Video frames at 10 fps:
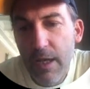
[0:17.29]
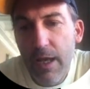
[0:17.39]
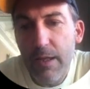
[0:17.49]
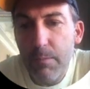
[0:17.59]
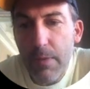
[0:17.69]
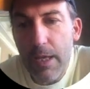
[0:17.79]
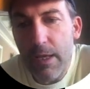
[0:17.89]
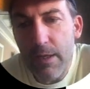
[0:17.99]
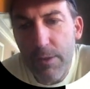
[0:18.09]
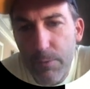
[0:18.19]
And the
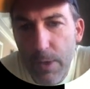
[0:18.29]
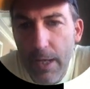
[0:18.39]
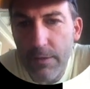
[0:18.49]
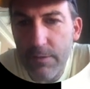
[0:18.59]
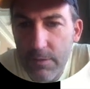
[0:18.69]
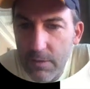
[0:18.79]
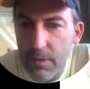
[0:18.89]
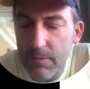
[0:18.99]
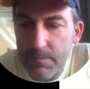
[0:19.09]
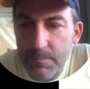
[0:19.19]
main threats
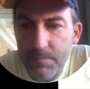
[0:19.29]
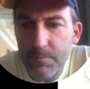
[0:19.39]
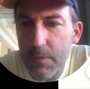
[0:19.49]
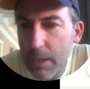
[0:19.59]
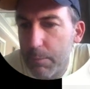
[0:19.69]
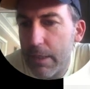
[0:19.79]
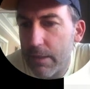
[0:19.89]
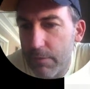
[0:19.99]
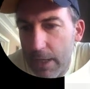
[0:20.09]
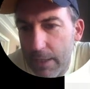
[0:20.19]
can be
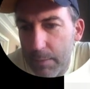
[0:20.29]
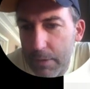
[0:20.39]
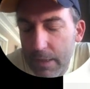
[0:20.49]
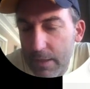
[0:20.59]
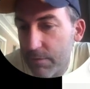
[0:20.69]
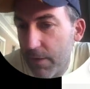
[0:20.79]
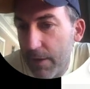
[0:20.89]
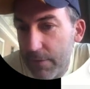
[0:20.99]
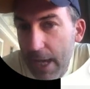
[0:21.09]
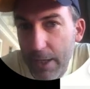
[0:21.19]
divided up into these
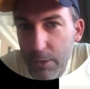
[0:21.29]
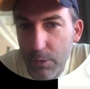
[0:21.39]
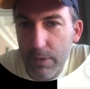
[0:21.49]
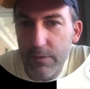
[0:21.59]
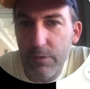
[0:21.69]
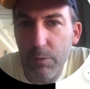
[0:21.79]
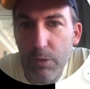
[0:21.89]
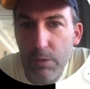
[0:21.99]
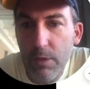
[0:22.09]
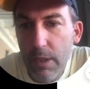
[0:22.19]
5 categories. So
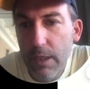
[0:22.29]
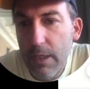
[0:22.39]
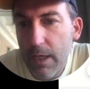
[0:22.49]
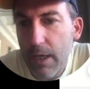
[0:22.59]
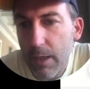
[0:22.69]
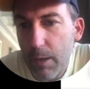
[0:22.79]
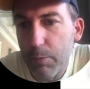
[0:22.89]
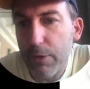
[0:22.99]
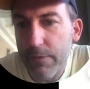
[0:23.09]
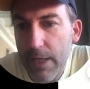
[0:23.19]
we'll
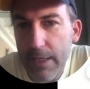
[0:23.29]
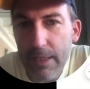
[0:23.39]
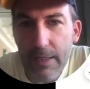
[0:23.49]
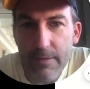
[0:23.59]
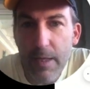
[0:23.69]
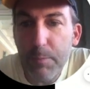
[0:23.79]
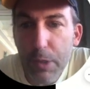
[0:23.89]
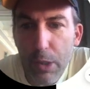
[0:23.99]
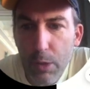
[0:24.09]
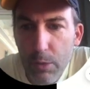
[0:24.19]
abbreviate it as
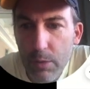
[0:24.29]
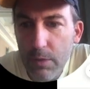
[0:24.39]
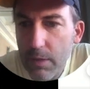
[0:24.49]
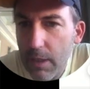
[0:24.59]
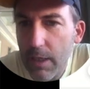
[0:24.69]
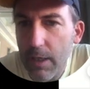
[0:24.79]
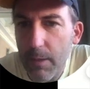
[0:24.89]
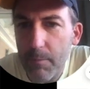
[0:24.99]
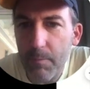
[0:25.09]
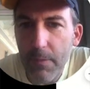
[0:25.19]
HIPCO,
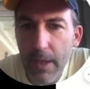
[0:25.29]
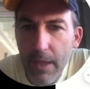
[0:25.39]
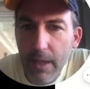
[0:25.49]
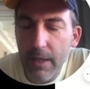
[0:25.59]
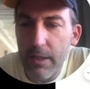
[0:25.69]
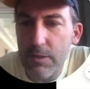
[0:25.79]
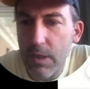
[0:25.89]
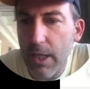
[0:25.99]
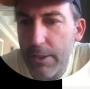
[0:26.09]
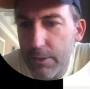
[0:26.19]
and each
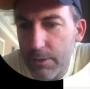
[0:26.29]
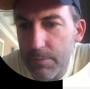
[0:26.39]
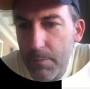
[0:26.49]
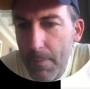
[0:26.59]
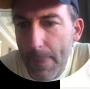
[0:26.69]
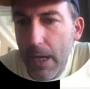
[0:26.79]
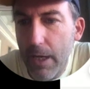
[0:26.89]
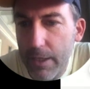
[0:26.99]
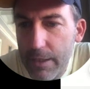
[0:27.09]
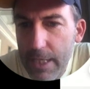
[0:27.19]
letter
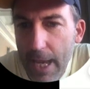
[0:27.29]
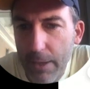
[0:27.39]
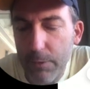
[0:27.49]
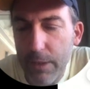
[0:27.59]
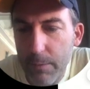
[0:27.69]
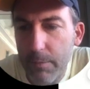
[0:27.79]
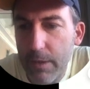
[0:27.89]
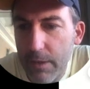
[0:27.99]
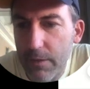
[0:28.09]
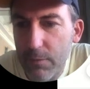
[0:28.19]
in the acronym
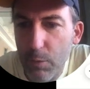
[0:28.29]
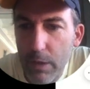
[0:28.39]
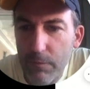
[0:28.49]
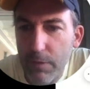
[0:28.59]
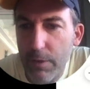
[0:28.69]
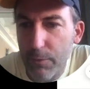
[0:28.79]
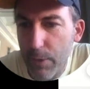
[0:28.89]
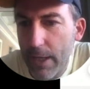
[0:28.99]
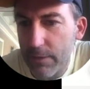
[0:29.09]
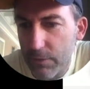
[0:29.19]
is one of the
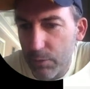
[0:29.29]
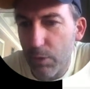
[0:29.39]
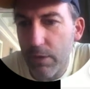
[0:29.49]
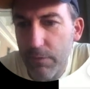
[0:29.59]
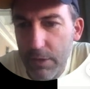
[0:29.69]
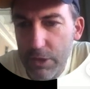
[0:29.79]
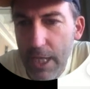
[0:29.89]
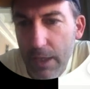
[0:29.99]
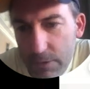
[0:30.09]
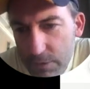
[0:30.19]
threats or one of the
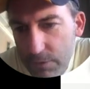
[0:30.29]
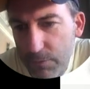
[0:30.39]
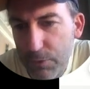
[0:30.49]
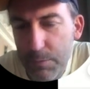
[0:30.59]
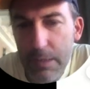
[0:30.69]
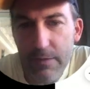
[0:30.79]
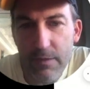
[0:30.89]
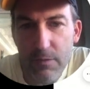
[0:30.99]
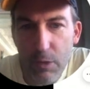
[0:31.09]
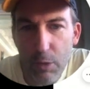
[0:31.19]
challenges for
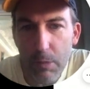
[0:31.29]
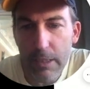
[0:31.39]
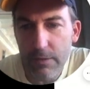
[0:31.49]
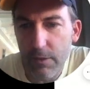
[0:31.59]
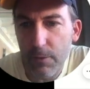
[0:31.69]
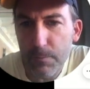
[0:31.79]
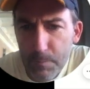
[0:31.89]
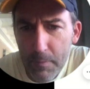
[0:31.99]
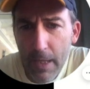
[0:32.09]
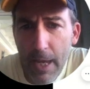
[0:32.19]
species globally. So
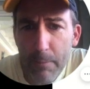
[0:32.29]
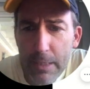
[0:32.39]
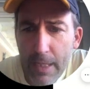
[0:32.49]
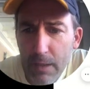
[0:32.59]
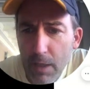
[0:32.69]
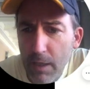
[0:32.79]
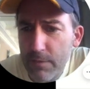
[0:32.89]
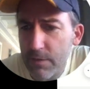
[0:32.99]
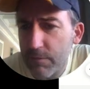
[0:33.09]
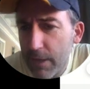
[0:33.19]
habitat
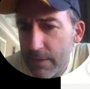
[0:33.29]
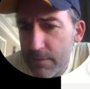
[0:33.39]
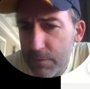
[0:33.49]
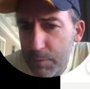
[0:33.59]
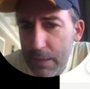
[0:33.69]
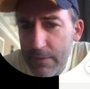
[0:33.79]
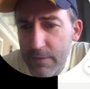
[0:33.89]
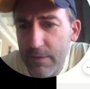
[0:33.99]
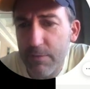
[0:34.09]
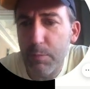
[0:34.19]
loss, invasive
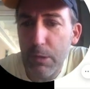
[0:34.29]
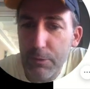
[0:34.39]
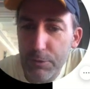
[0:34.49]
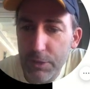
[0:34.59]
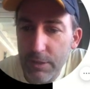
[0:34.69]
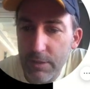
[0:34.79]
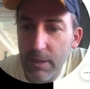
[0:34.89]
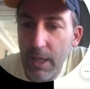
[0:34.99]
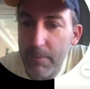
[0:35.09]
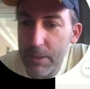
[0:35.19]
species, pollution,
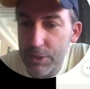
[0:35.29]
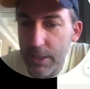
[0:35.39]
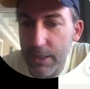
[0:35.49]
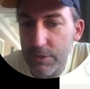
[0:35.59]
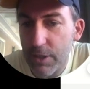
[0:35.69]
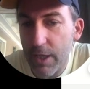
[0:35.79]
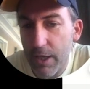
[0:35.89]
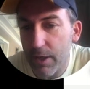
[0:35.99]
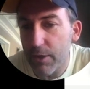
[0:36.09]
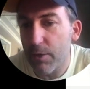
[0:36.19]
climate change,
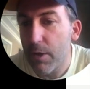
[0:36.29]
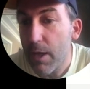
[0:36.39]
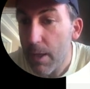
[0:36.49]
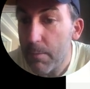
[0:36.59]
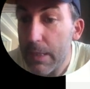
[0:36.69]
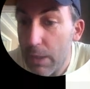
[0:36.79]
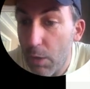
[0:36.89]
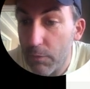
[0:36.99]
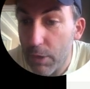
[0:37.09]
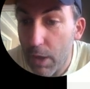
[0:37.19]
and being
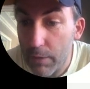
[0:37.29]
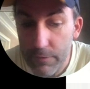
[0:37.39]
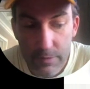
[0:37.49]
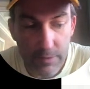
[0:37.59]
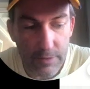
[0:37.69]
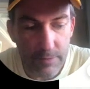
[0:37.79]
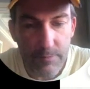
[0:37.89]
overharvested.